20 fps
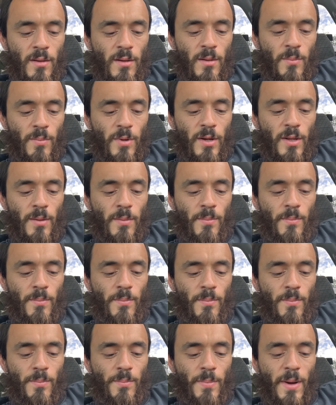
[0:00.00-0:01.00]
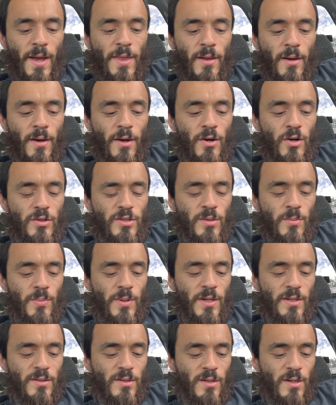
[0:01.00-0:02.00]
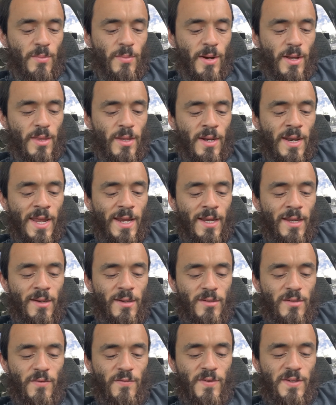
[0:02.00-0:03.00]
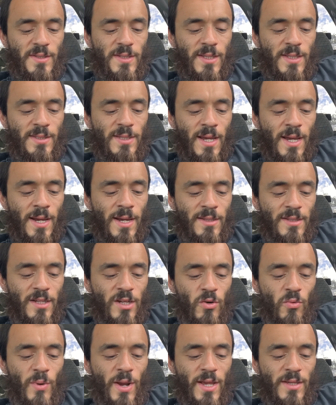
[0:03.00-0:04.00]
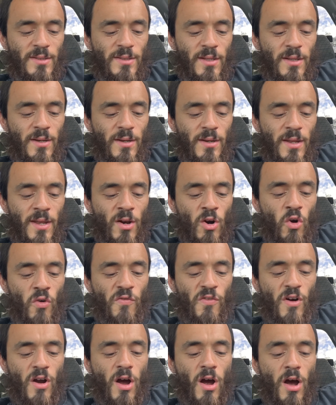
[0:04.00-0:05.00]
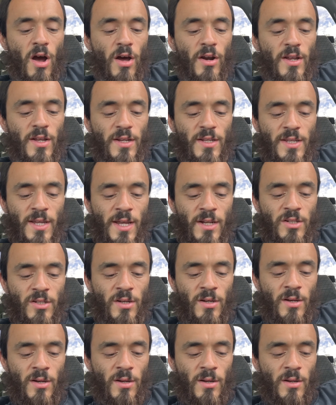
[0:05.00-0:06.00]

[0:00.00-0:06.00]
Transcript: But by the utter simplicity, by the nakedness of his designs, he arrested and overawed attention.